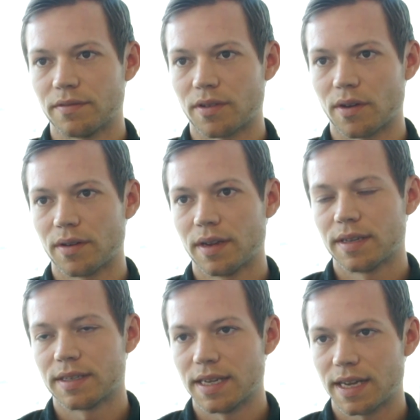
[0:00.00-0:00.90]
You've got
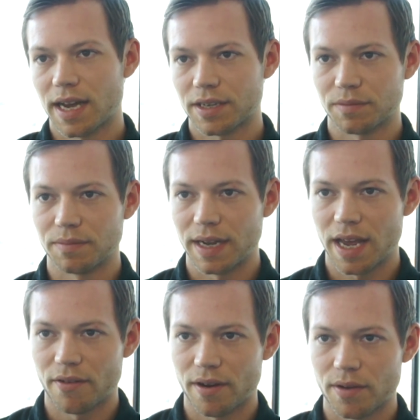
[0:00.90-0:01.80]
Zcash and
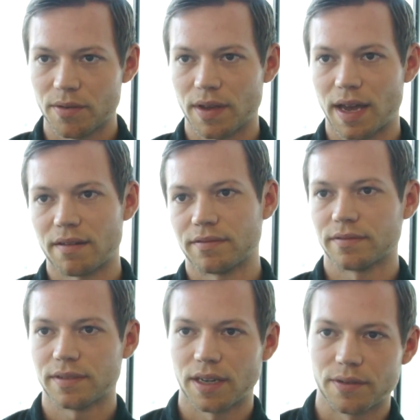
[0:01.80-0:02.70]
Monero that have
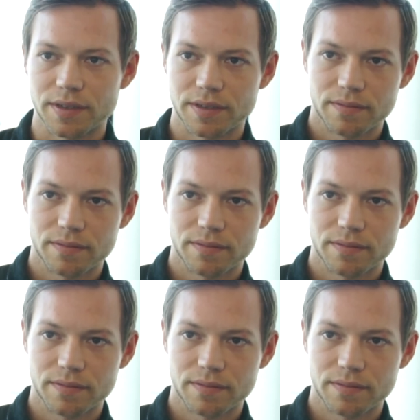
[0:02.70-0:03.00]
you know